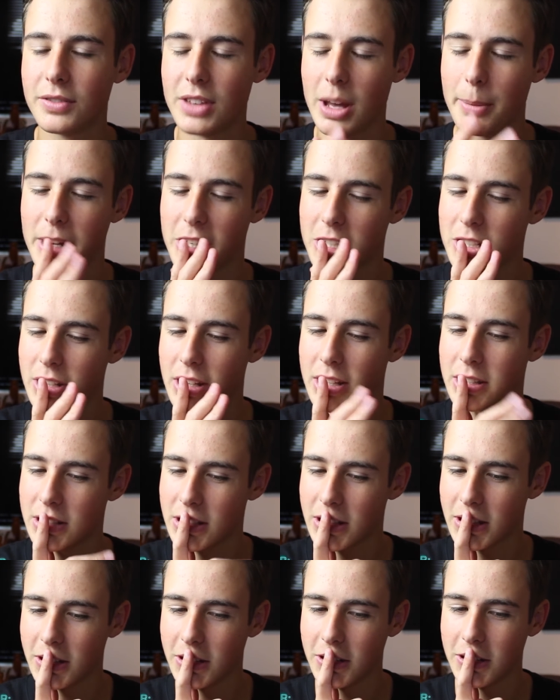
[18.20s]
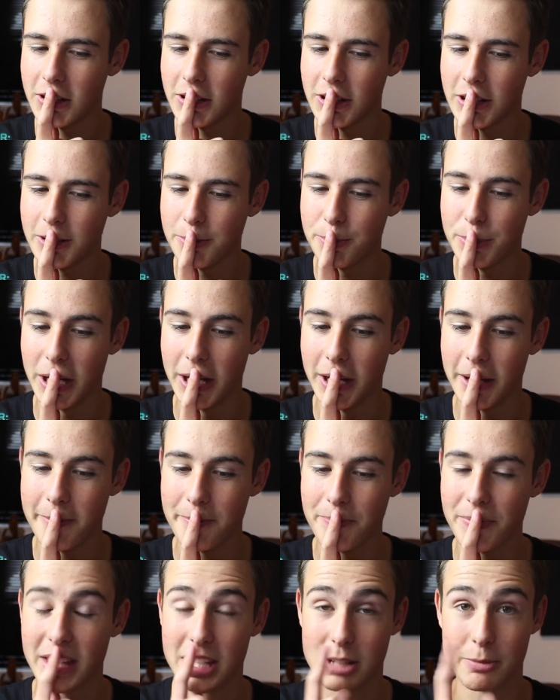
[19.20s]
That makes sense. But
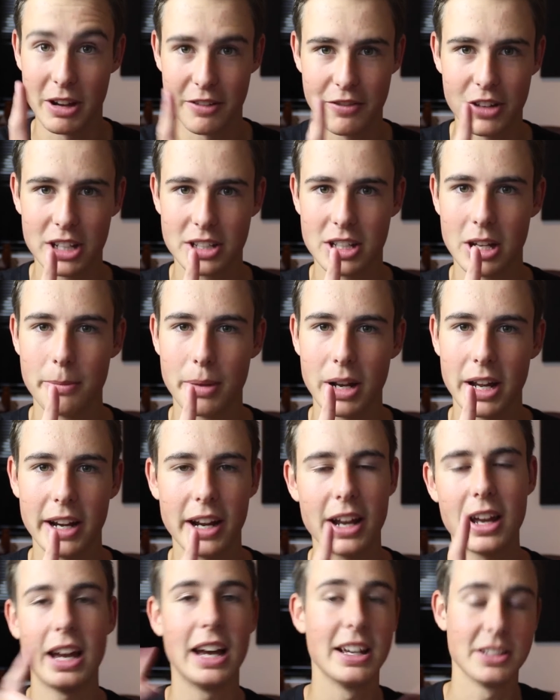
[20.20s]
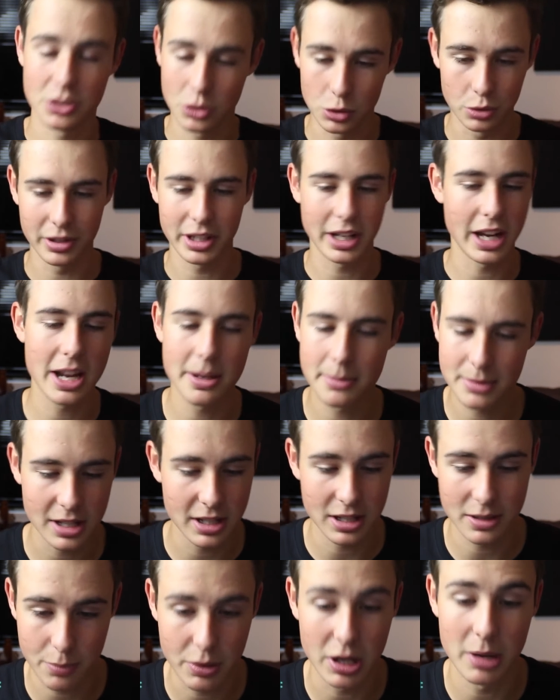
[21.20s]
this is my first time playing it. As all the games,
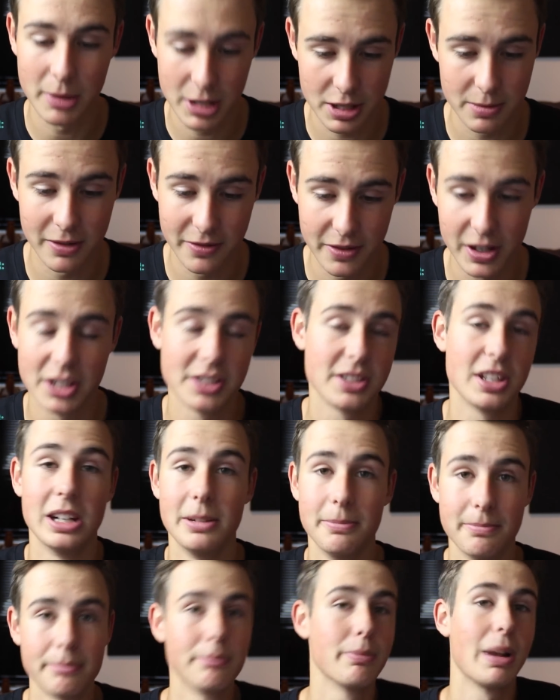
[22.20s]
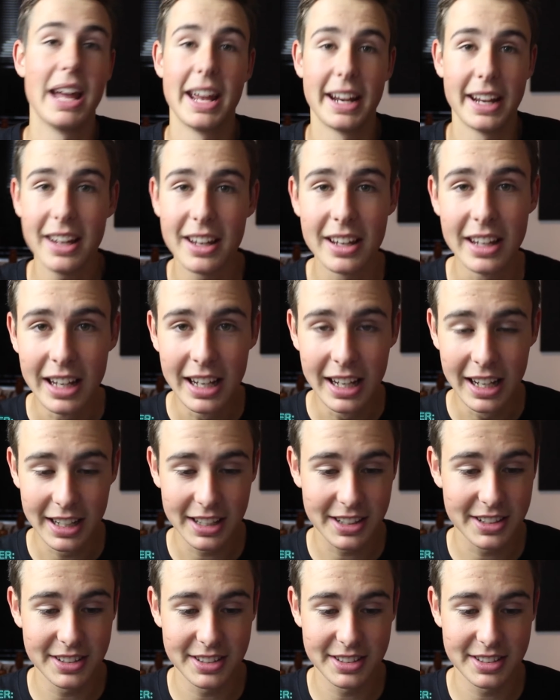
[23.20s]
it is pretty much my first time playing it
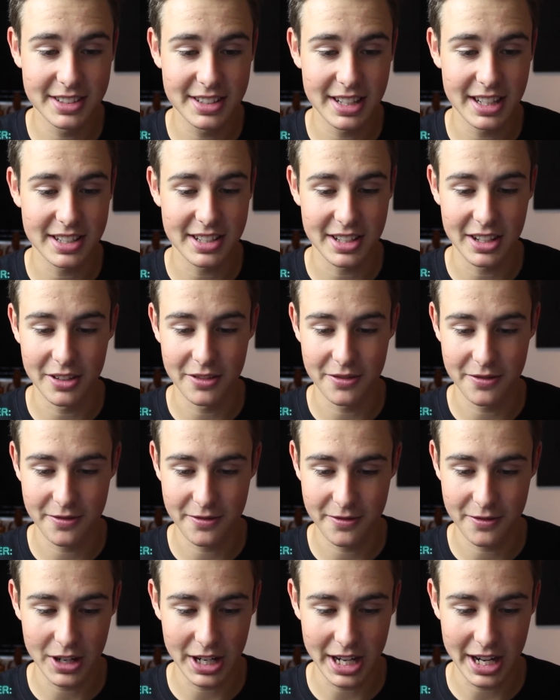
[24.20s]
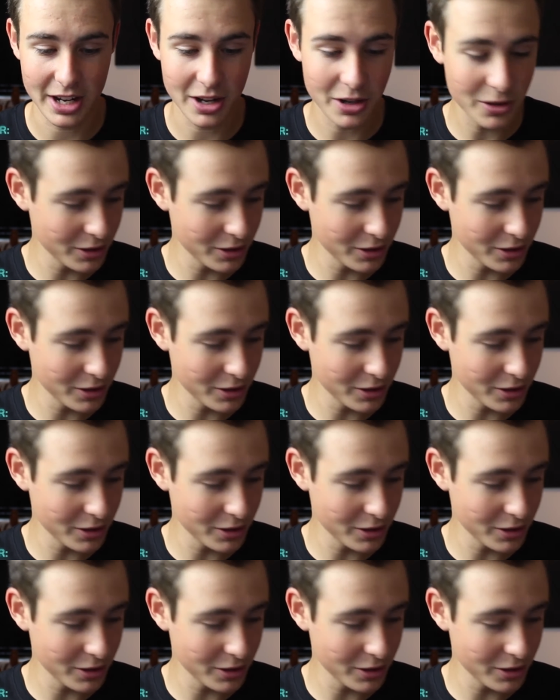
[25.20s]
because they're so friggin'